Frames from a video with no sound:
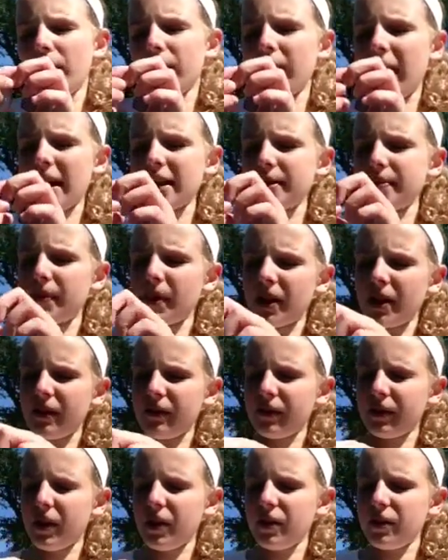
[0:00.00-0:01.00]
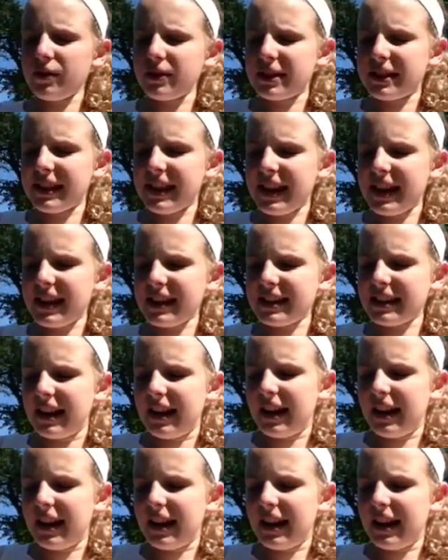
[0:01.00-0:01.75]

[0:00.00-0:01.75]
Raspberry Rose Kiss,